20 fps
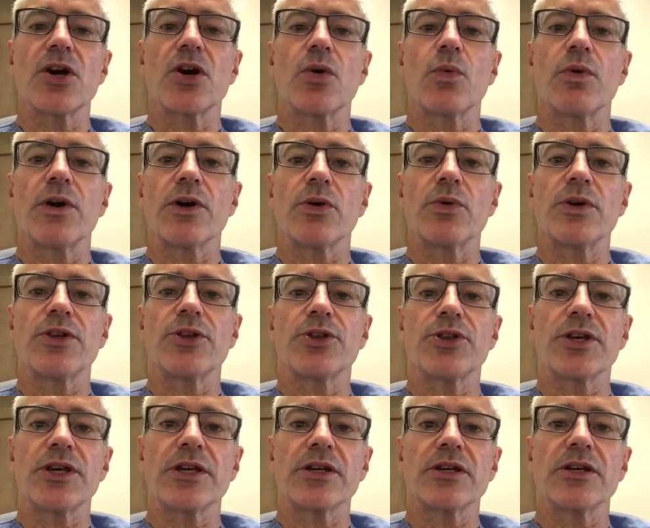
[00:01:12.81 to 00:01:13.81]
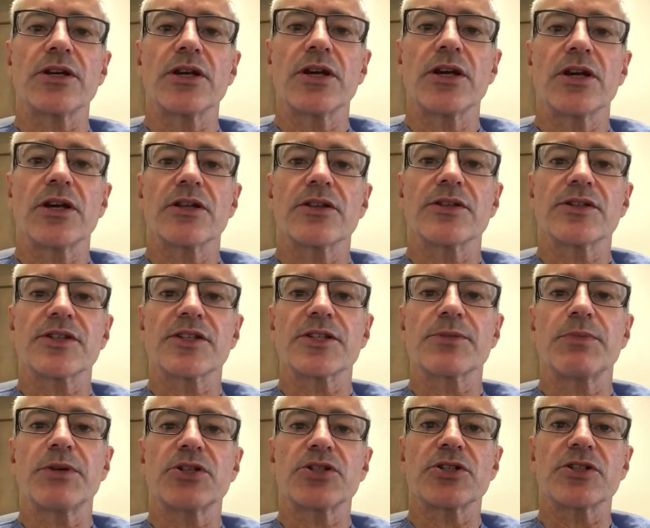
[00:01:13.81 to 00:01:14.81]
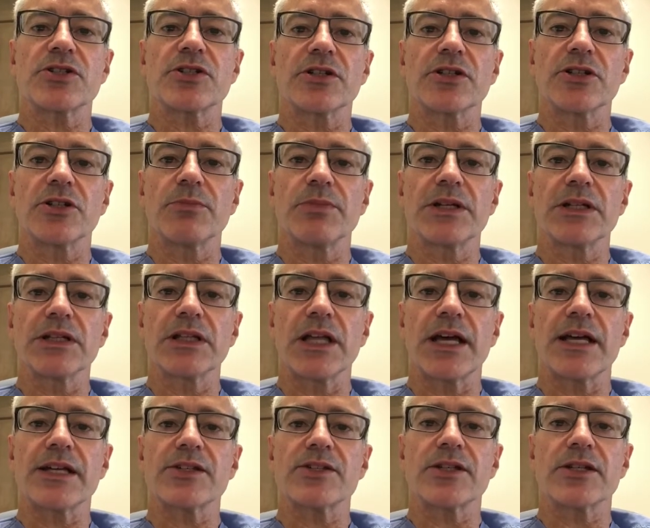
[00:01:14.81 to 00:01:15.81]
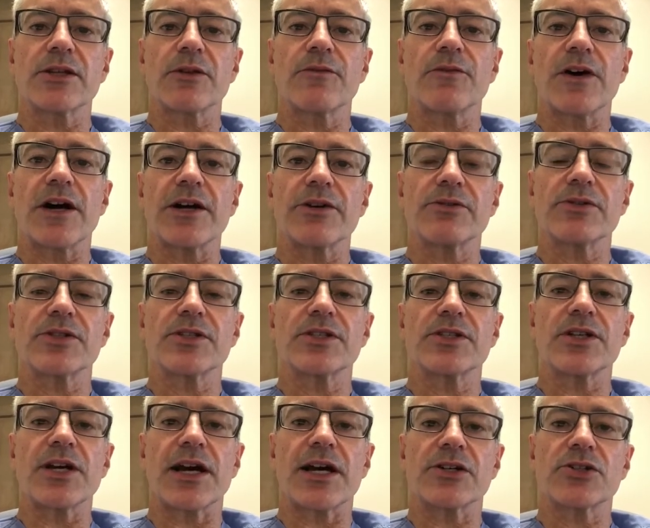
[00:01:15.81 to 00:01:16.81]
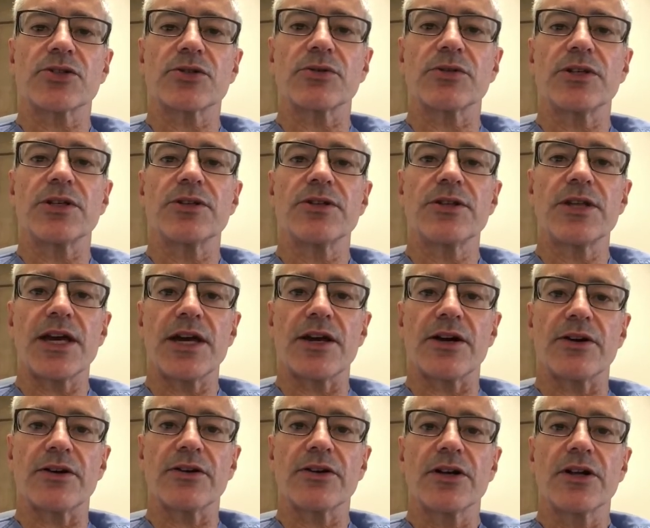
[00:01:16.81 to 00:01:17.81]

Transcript: where we think the suspicion's a little bit less that the virus is actually there.